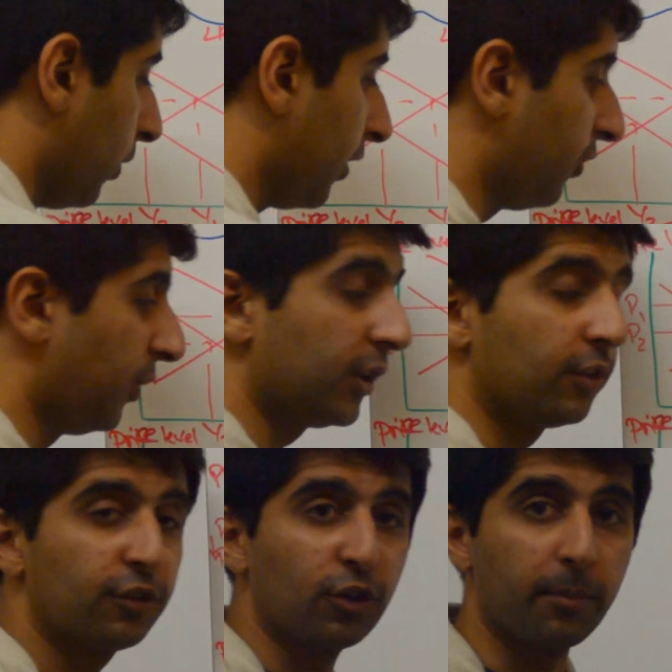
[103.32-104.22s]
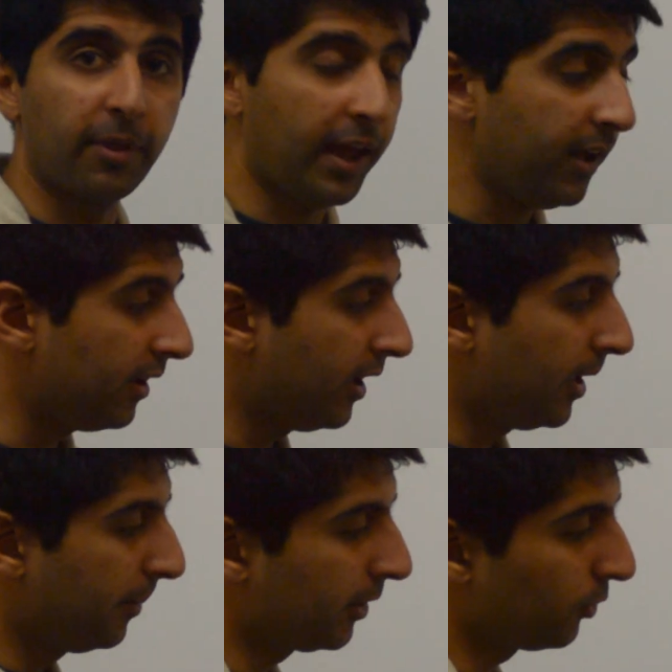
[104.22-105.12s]
wanted to, you could stop there,
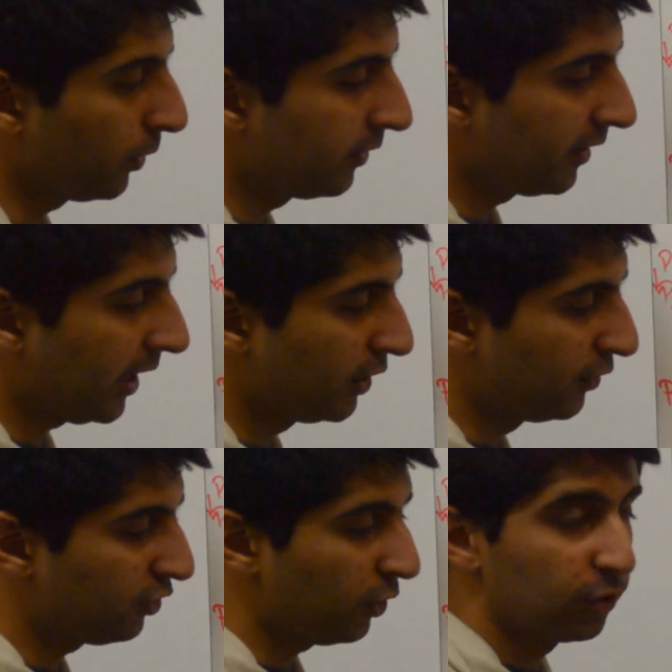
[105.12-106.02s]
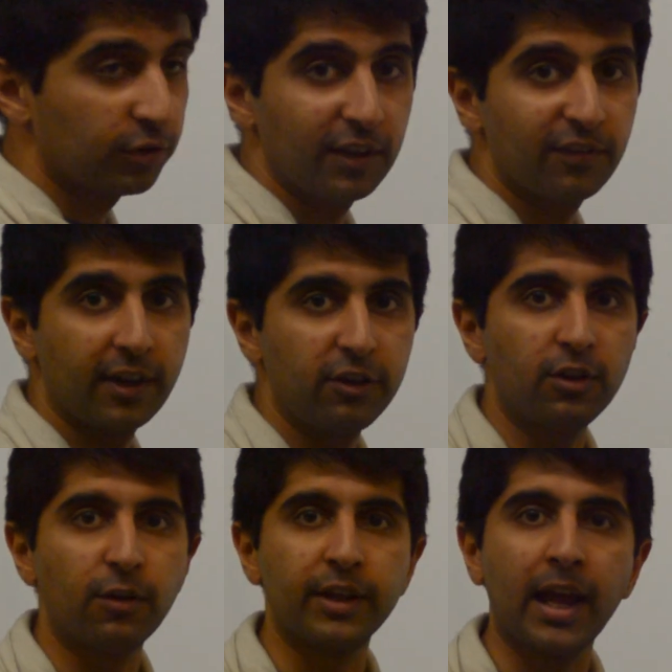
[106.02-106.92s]
because once again you've shown your
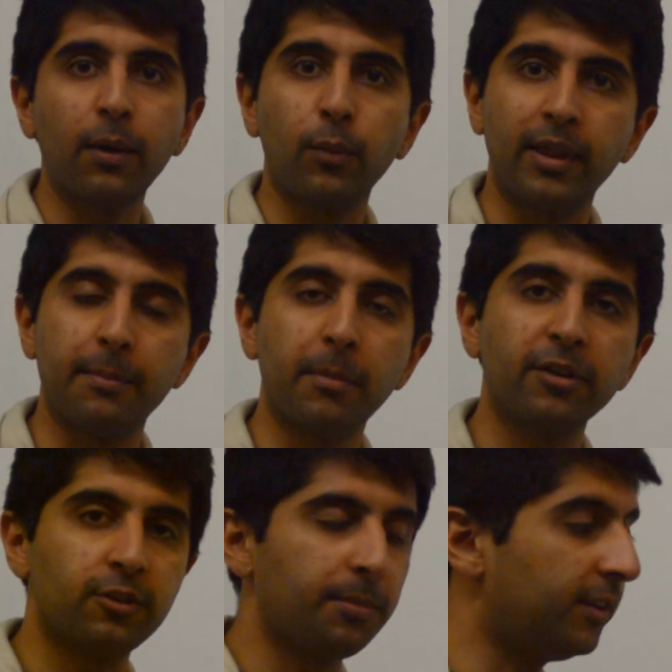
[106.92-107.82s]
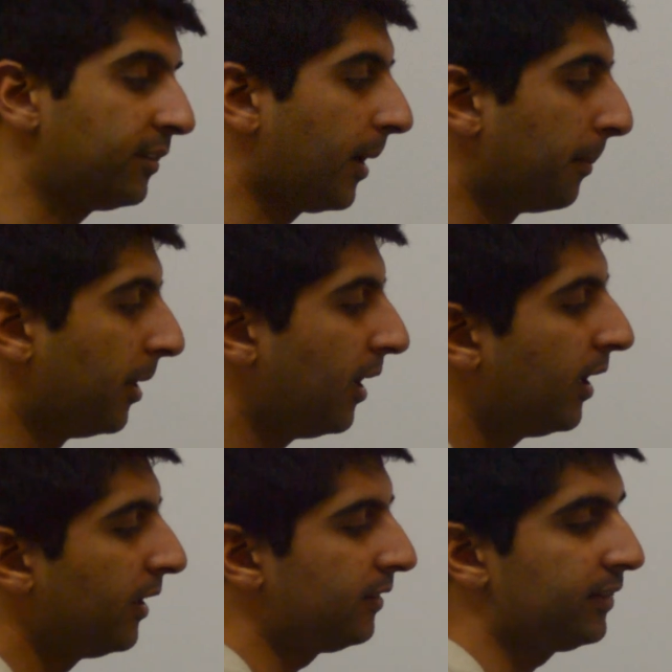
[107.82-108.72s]
deflationary gap where there must be some
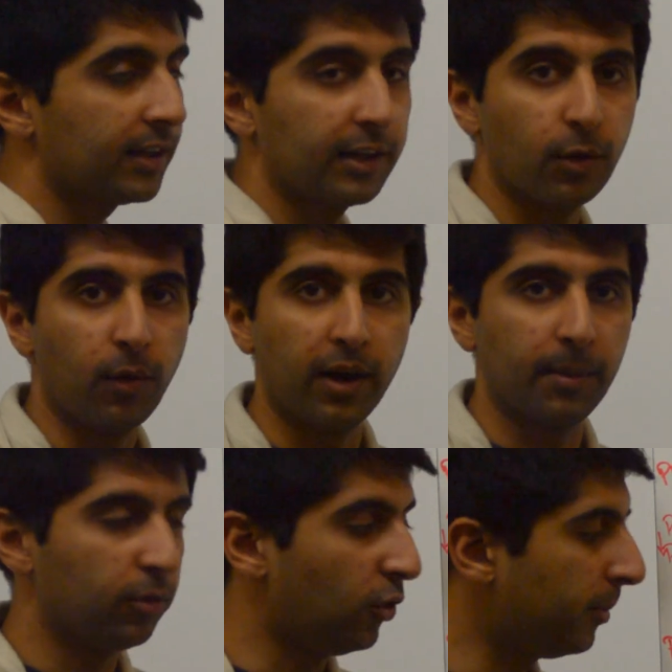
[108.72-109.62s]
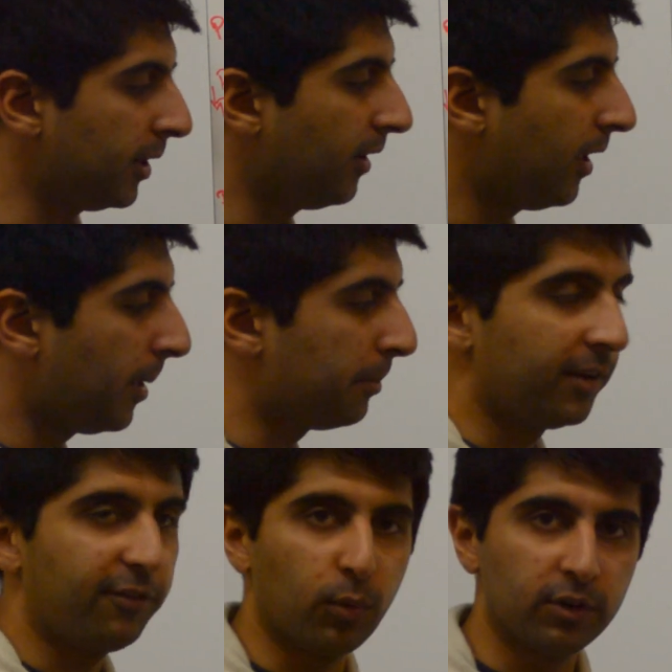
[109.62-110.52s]
cyclical unemployment. But
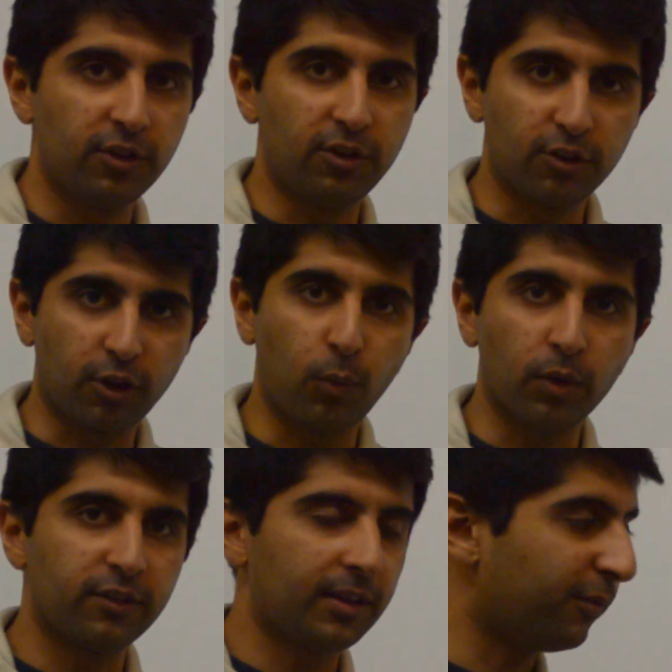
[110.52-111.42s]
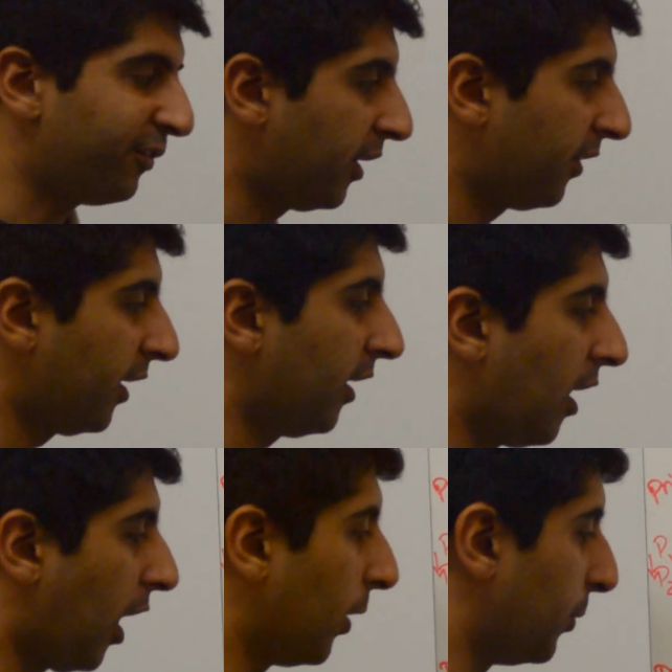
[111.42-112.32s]
if you wanted to just go one step further,
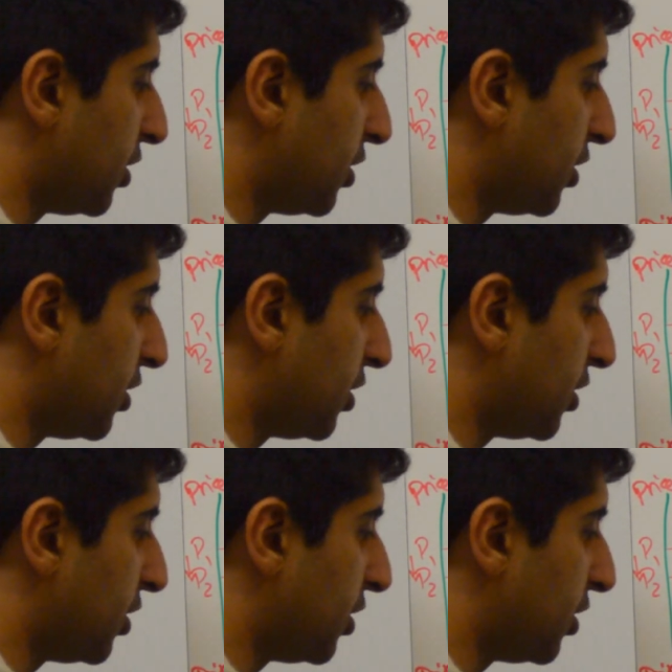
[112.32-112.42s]
I would